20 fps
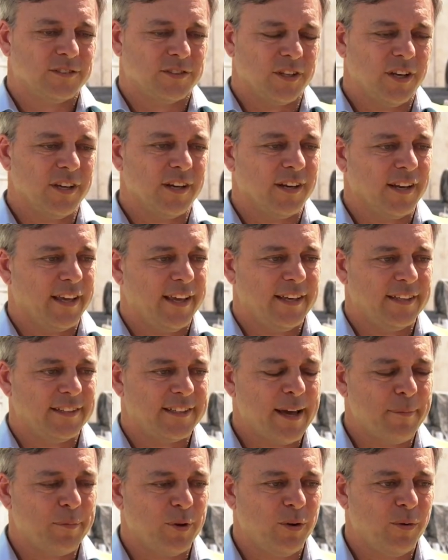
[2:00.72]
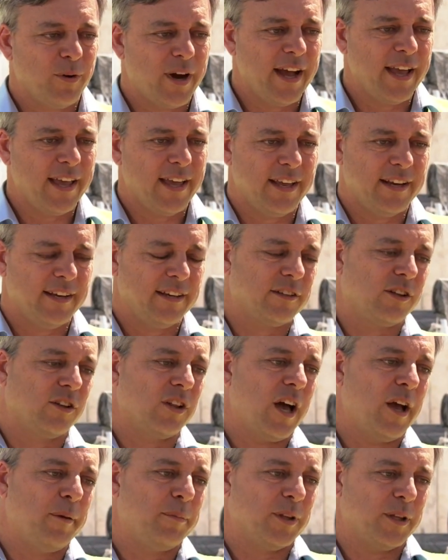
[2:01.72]
Certainly in WA and
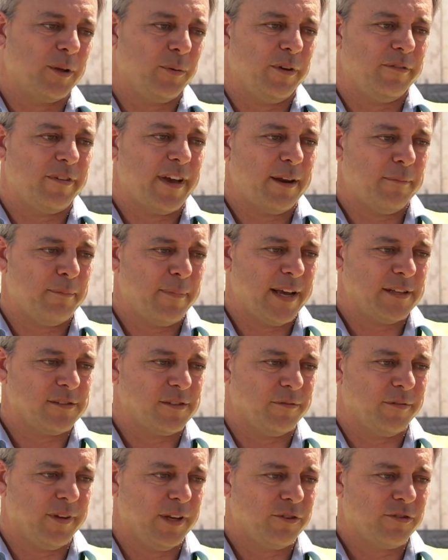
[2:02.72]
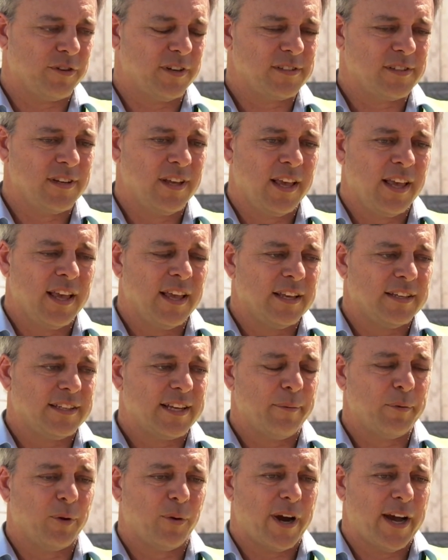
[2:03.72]
globally, we've had massive interest.
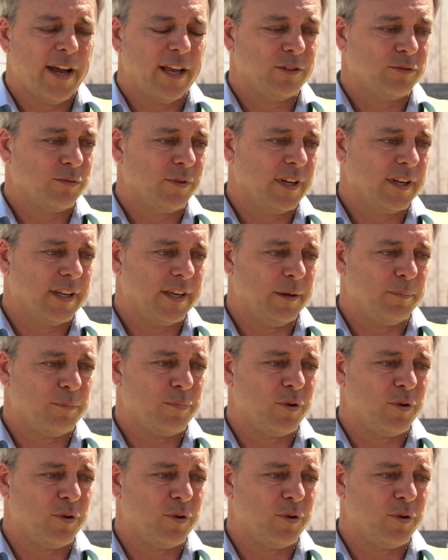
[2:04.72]
WA is really a